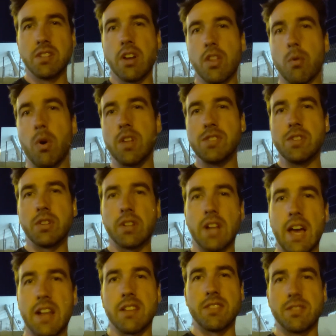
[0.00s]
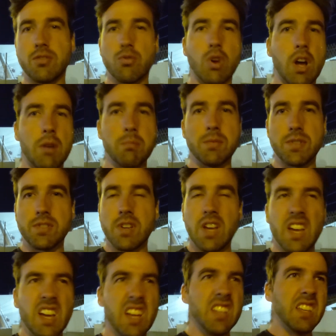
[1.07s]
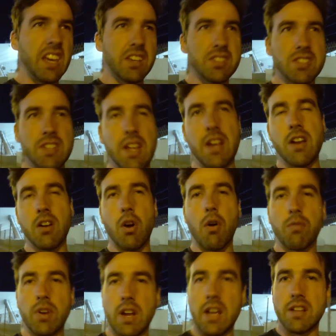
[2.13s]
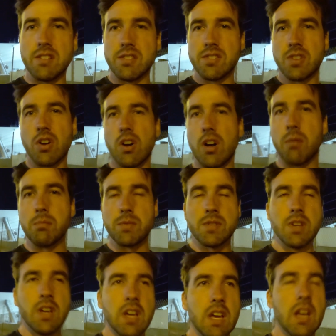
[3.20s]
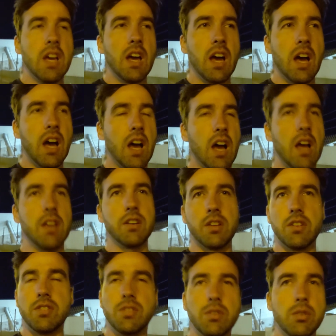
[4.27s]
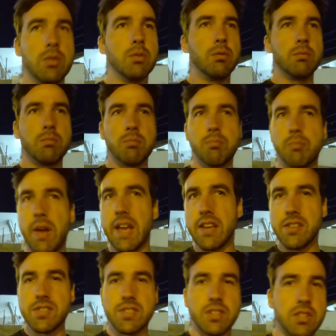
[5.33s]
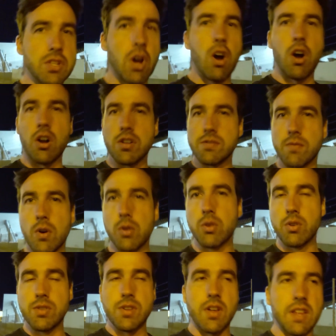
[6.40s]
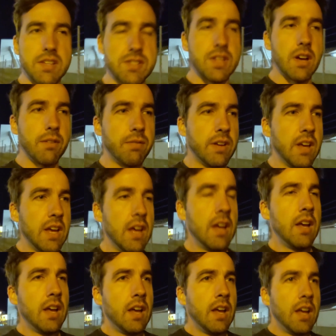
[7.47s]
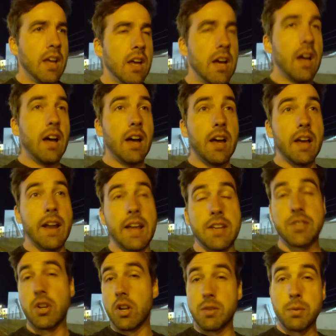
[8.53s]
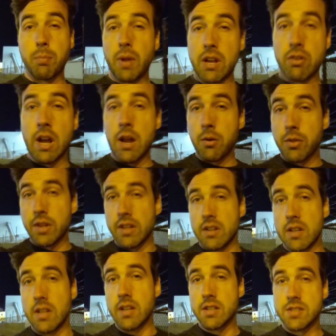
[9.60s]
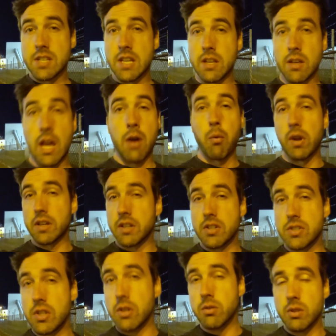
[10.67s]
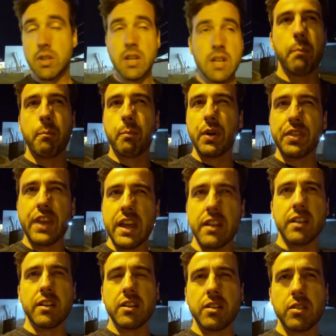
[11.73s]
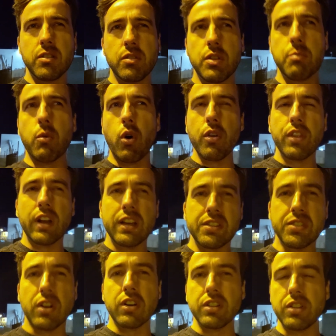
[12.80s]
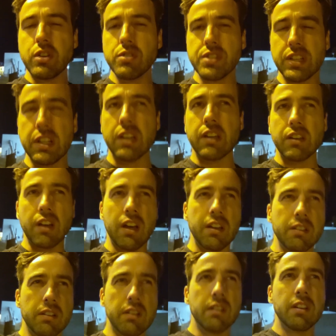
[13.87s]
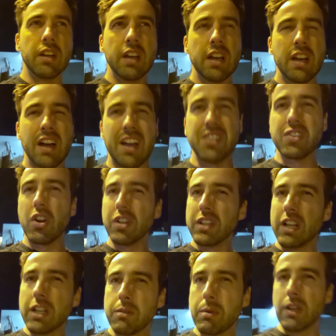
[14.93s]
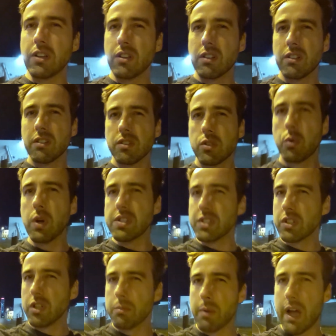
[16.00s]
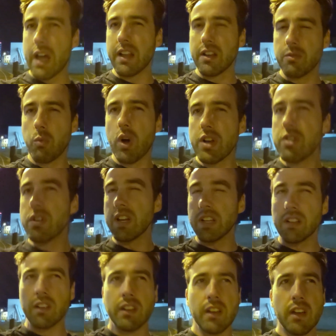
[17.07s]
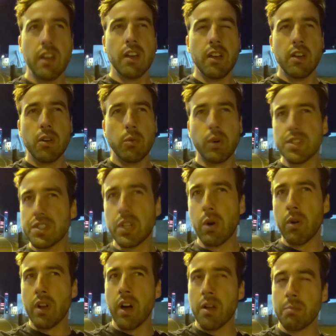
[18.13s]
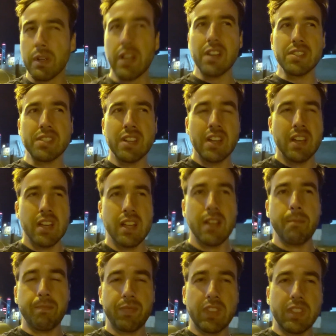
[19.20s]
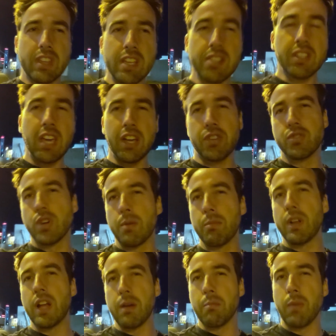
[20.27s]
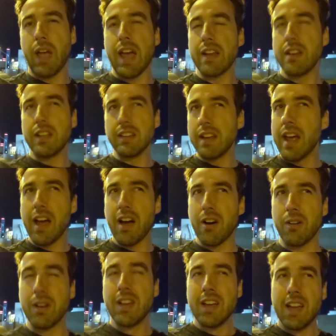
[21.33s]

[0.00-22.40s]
You know, the ones you can edit drums, kick, snare, overheads, toms. You can do bass, guitars, vocals, all that stuff. And I started to play around with it, see what it could do. But then the more that I started using it, I started getting a bit quizzical about it and wondering what's going on, because this kick drum that I'm editing now